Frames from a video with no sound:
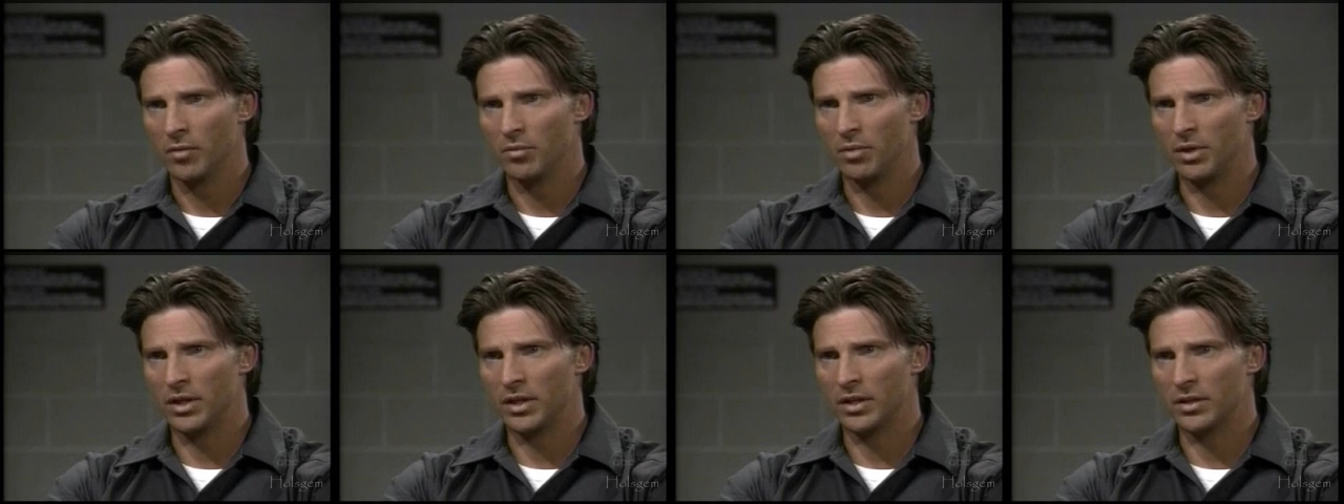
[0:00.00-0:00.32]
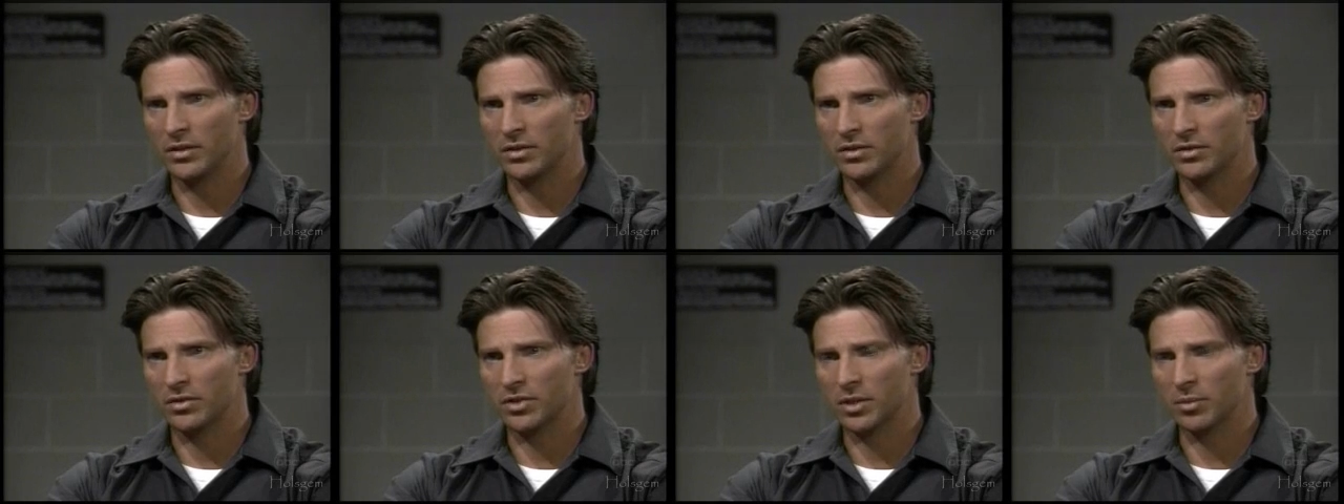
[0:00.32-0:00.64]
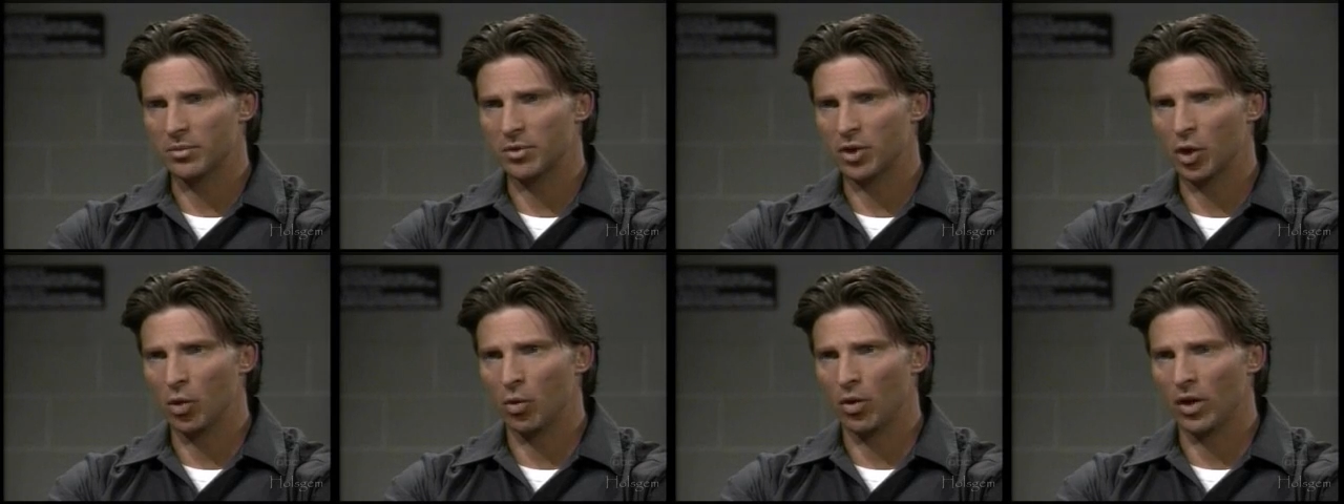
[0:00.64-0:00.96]
because there's
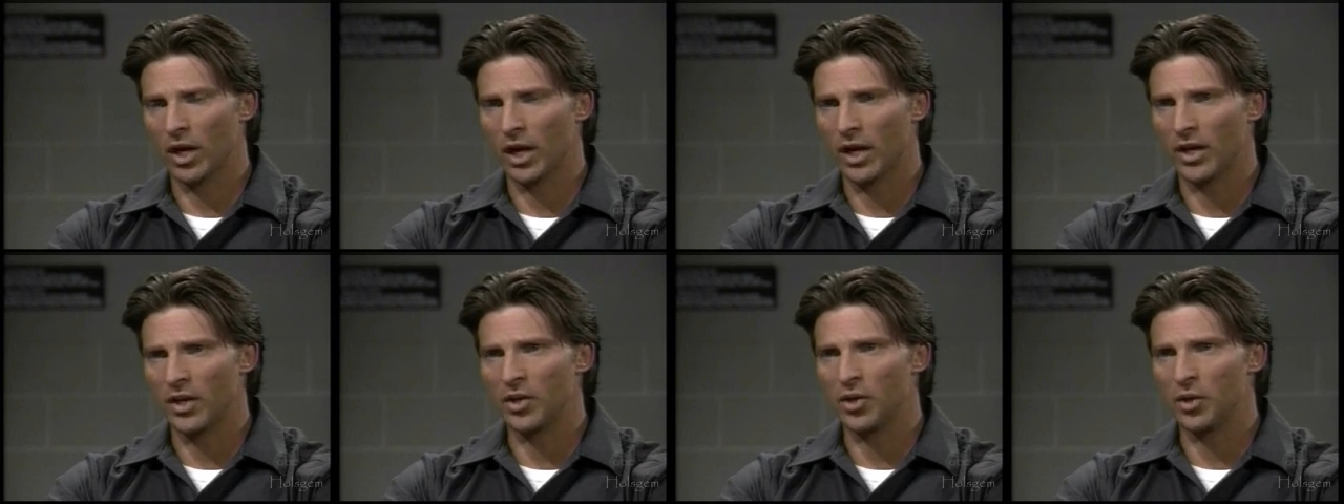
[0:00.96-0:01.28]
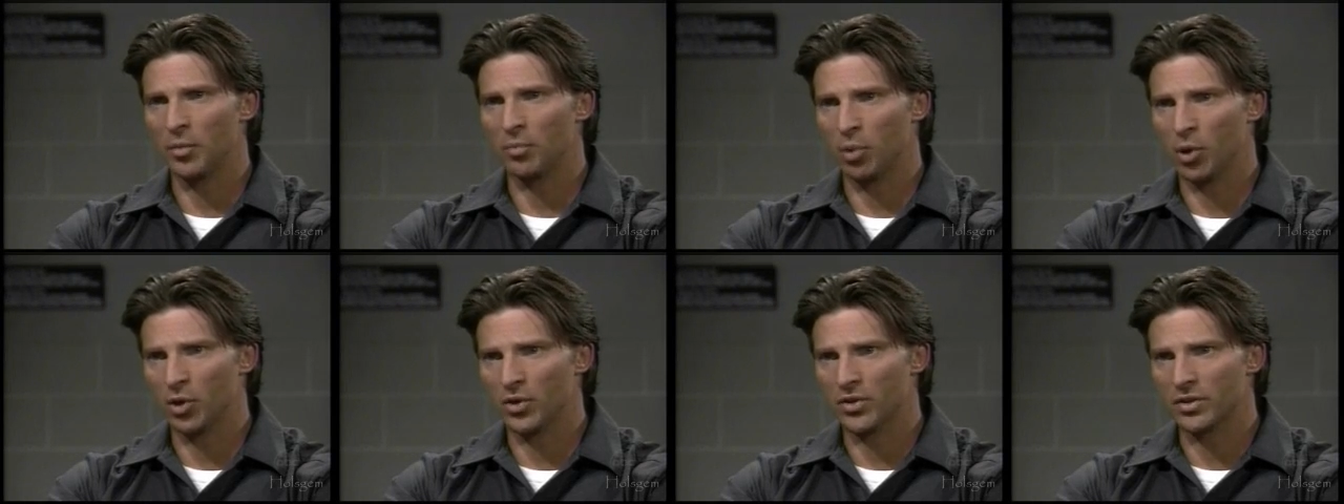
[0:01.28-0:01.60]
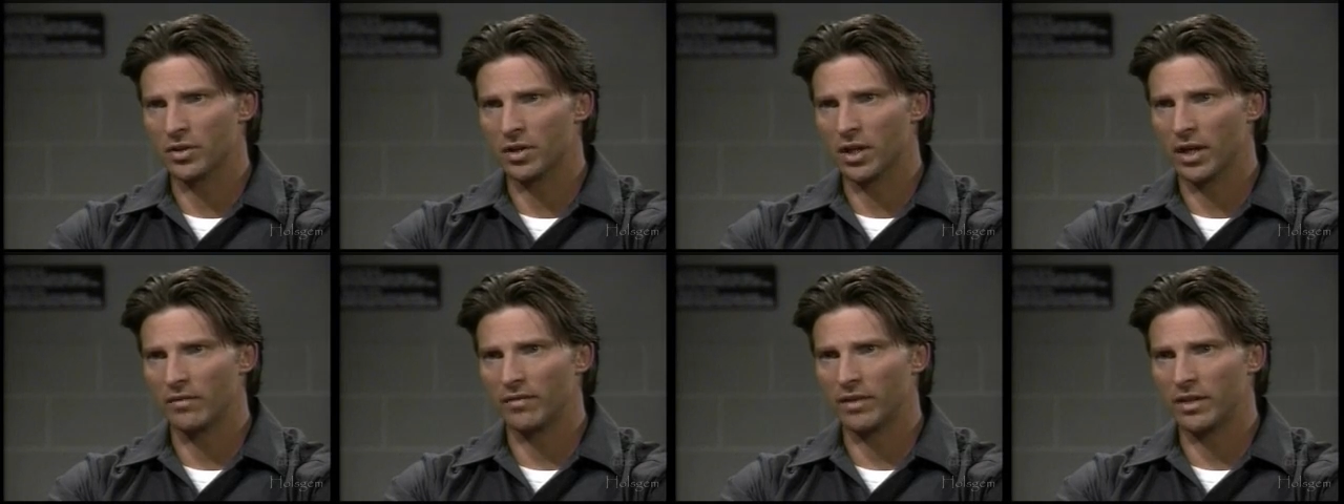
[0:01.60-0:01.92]
something going on in your personal life.